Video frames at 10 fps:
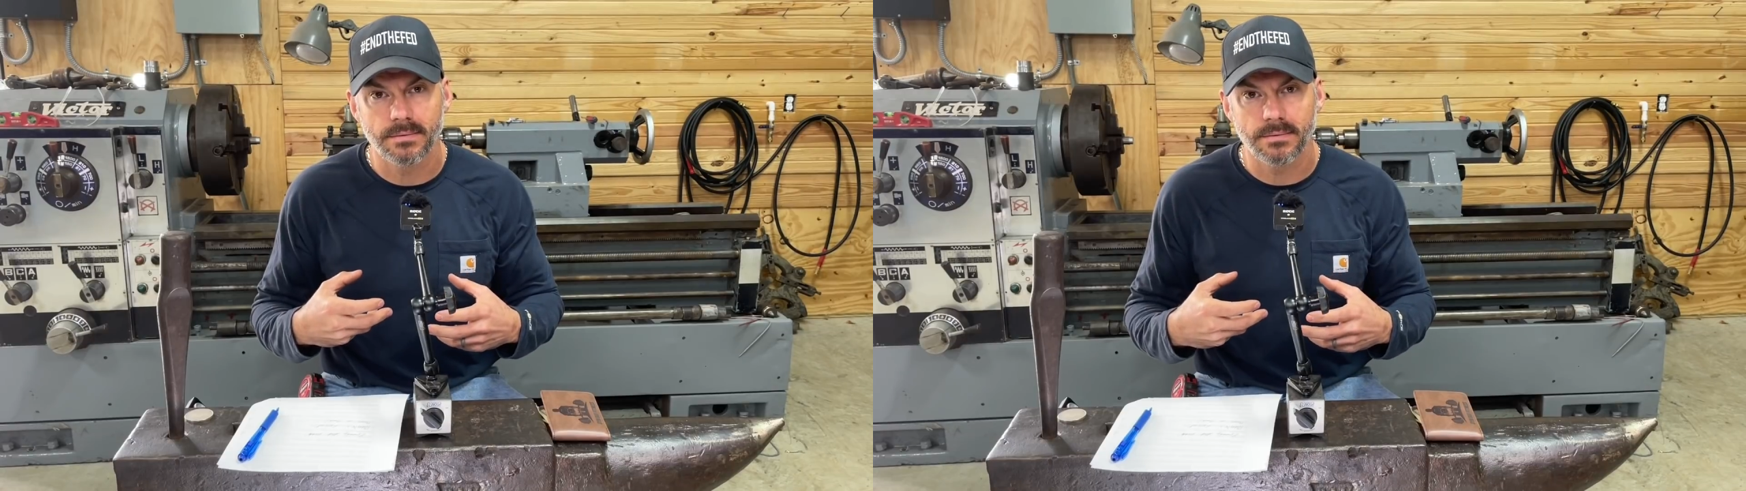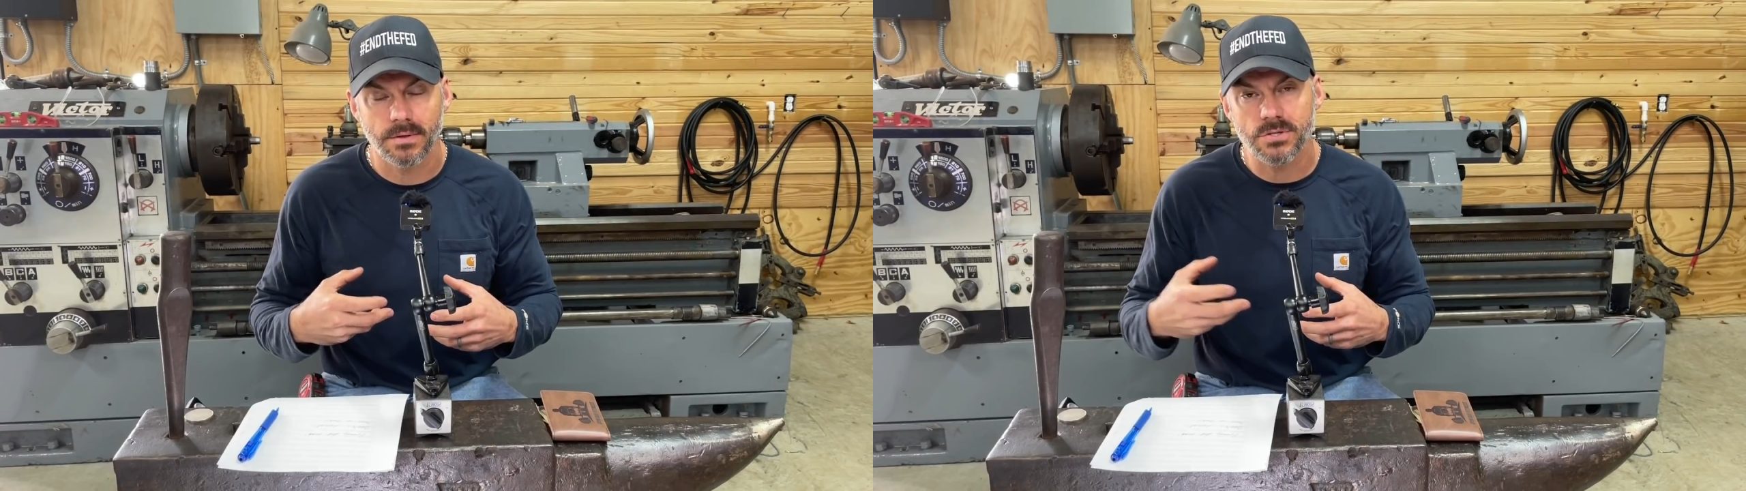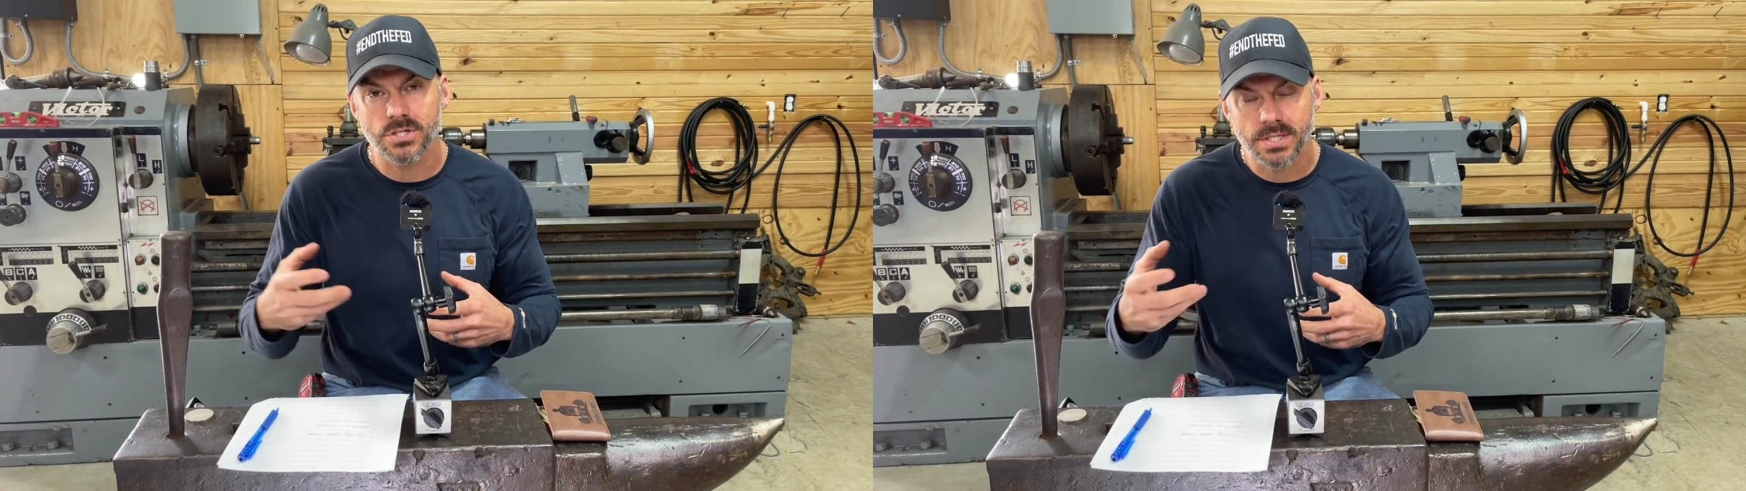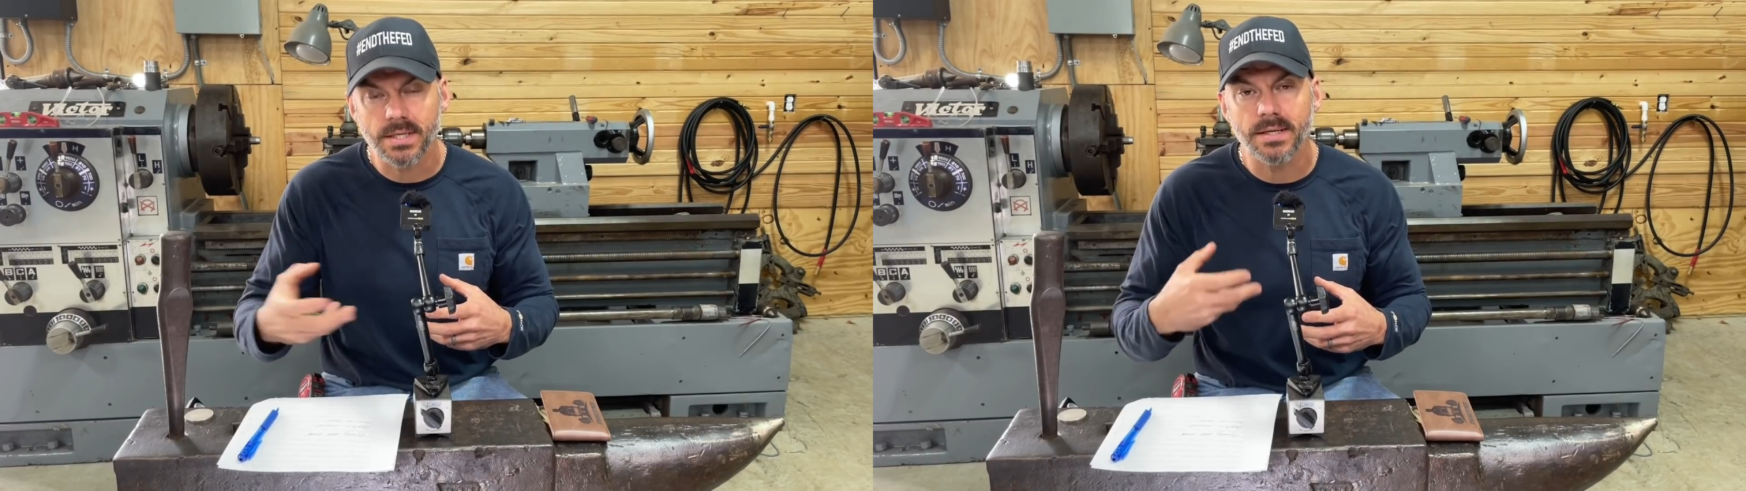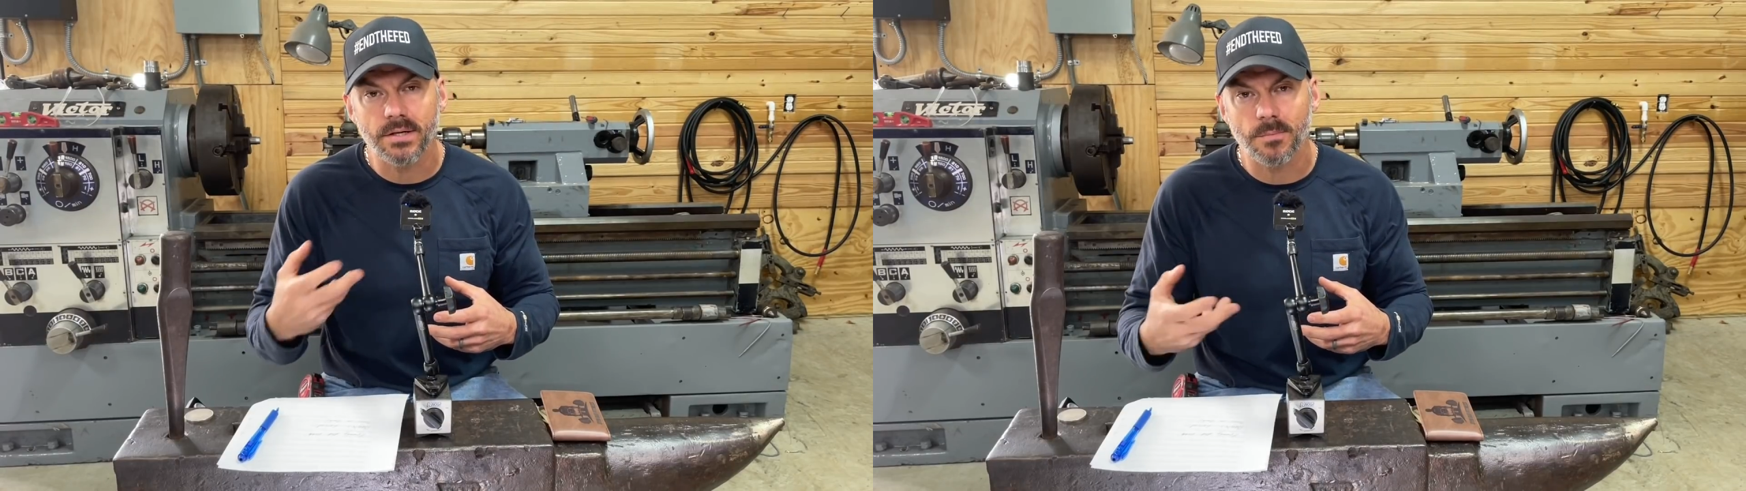They're
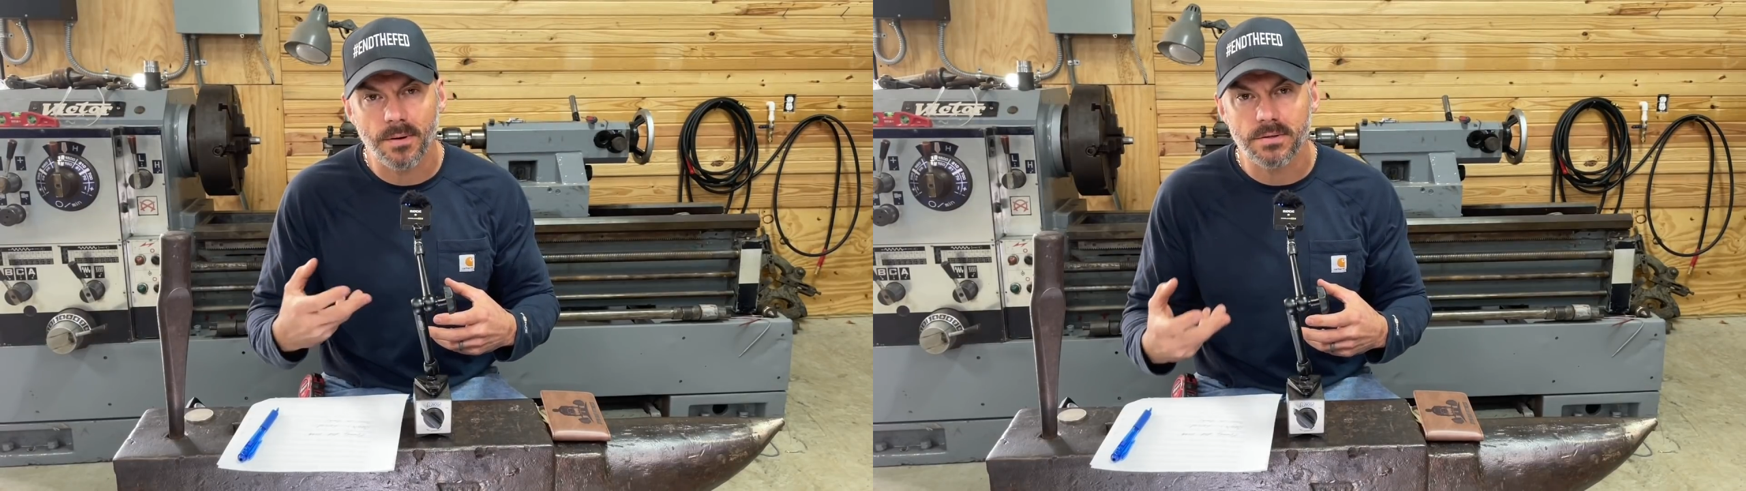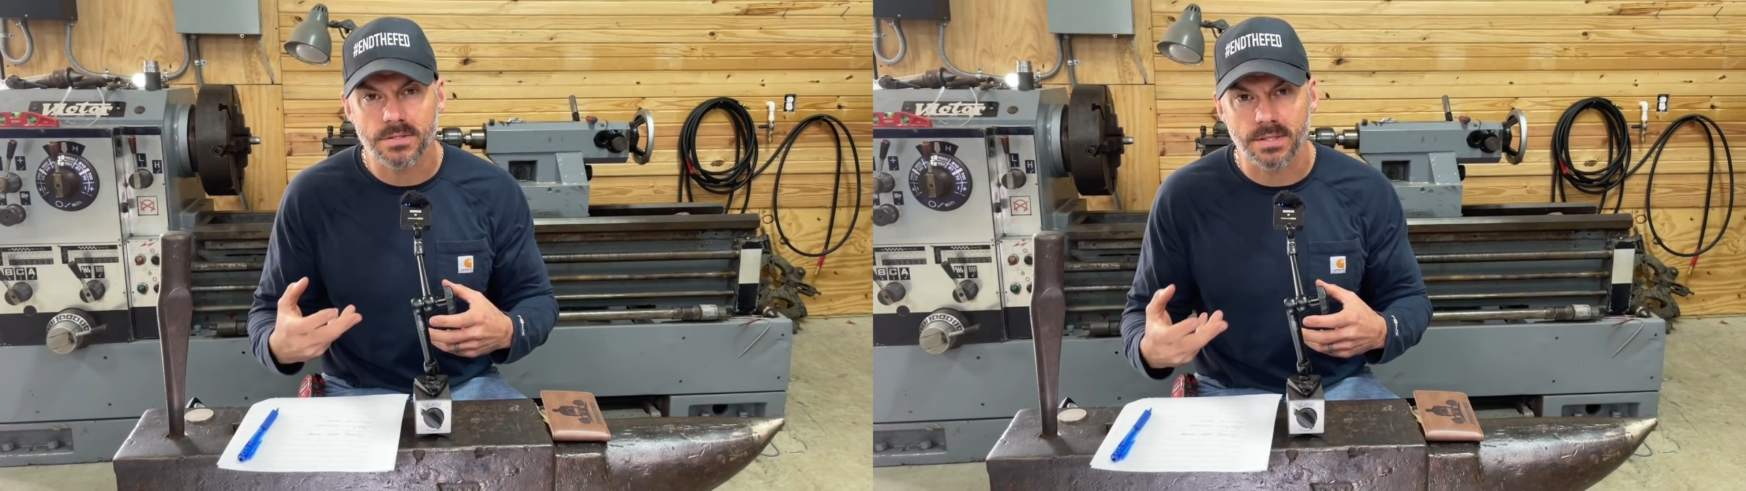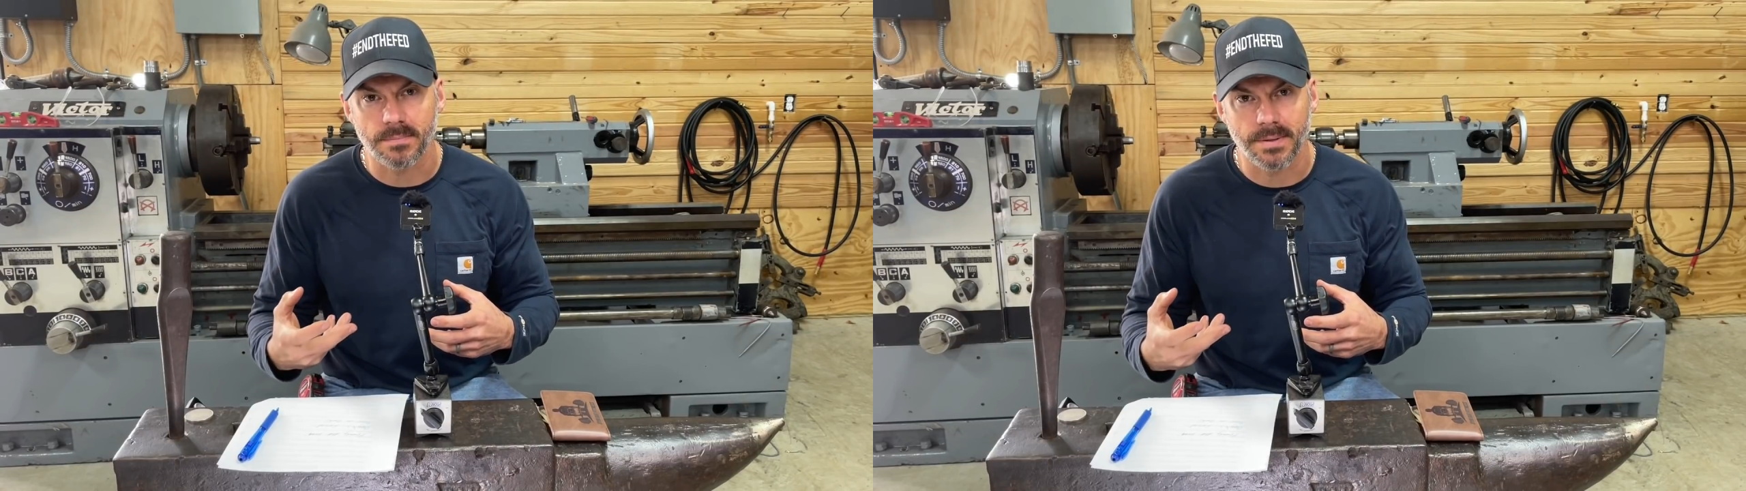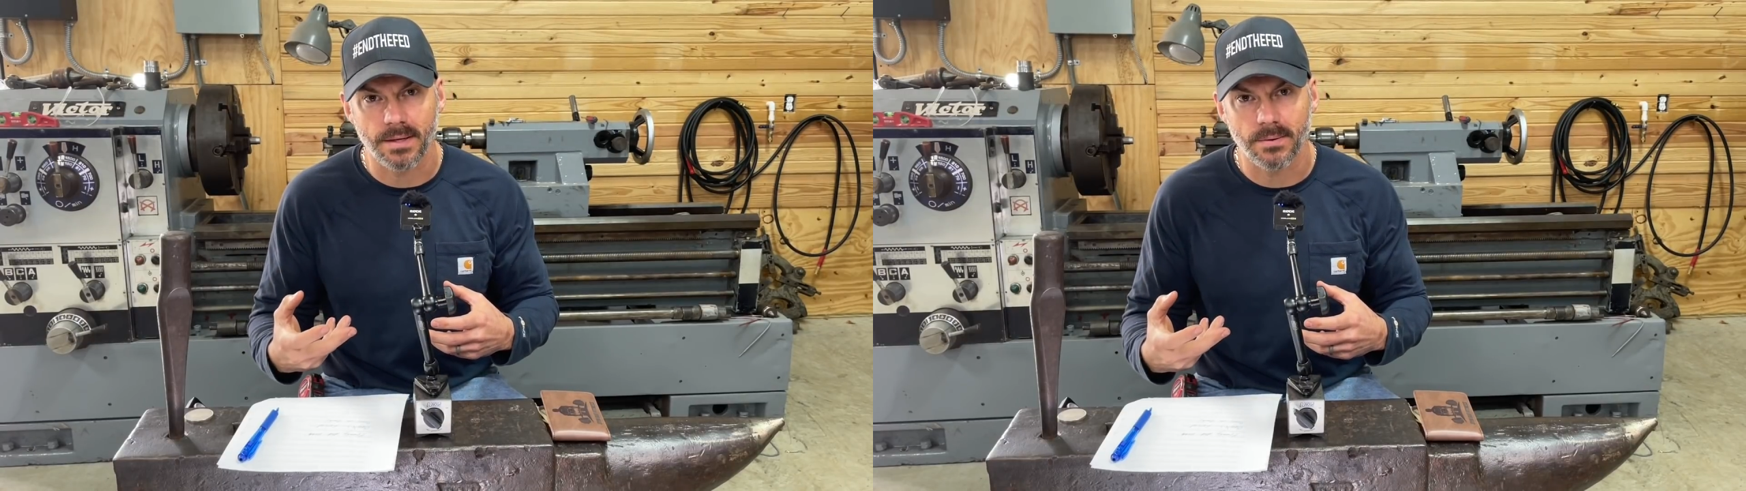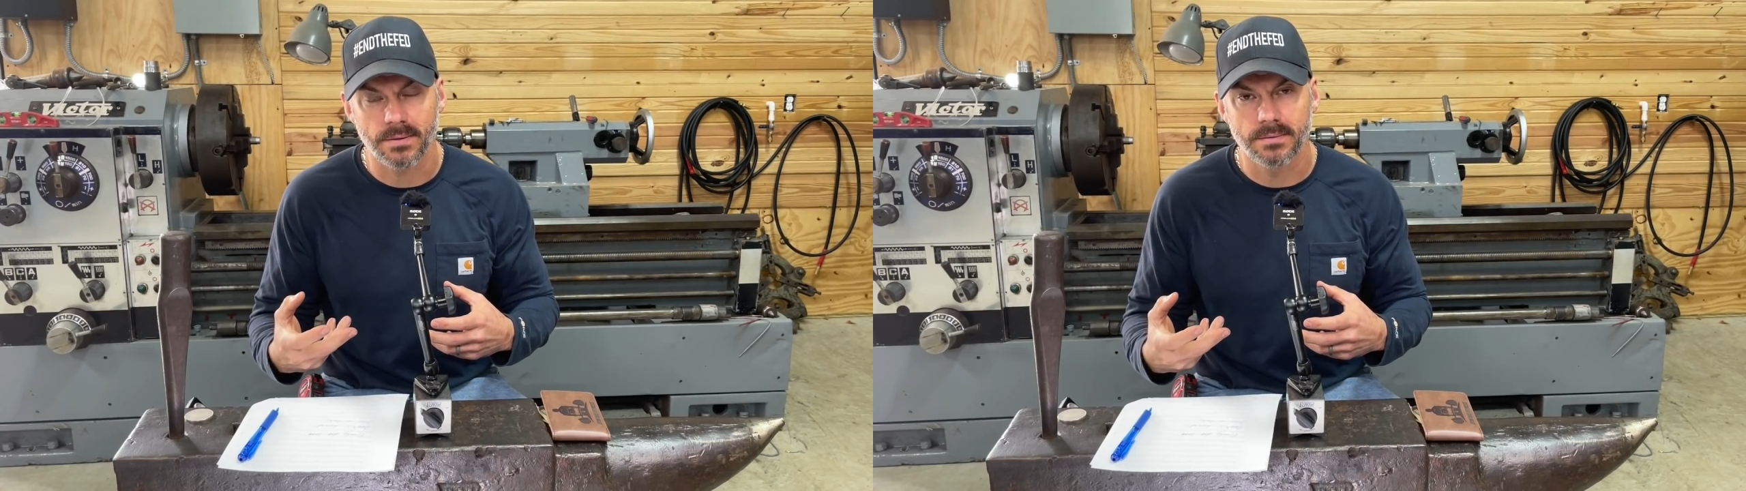stealing your purchasing
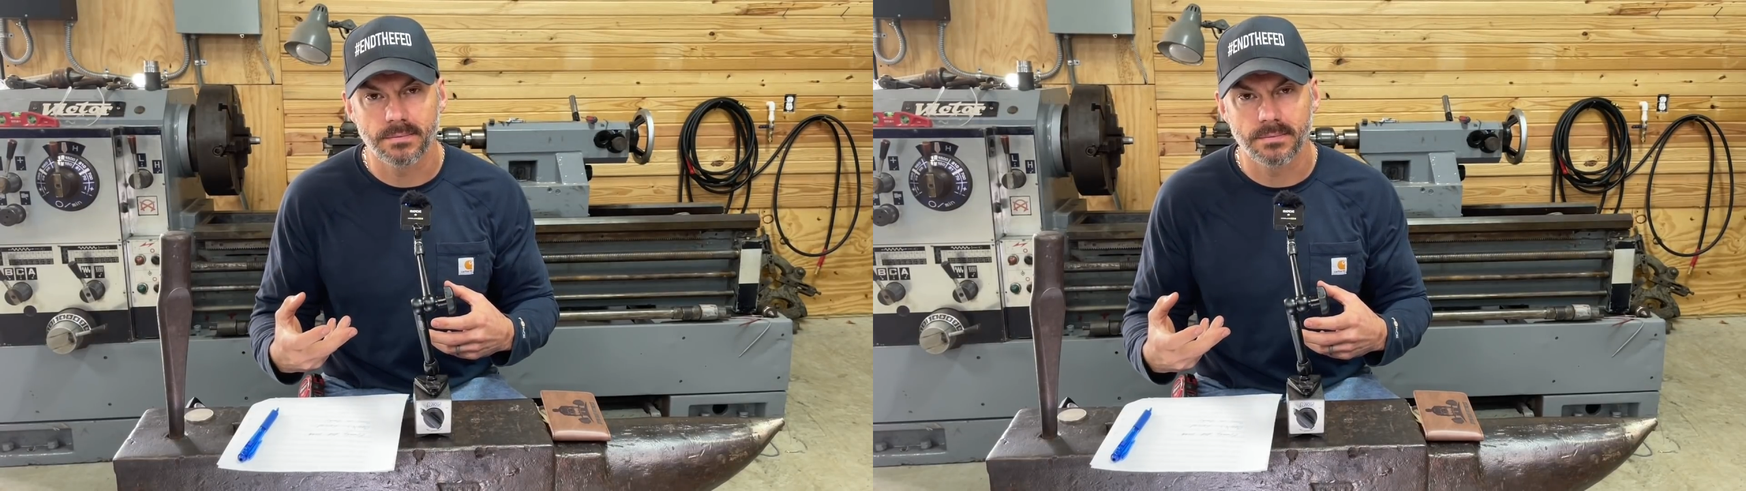power.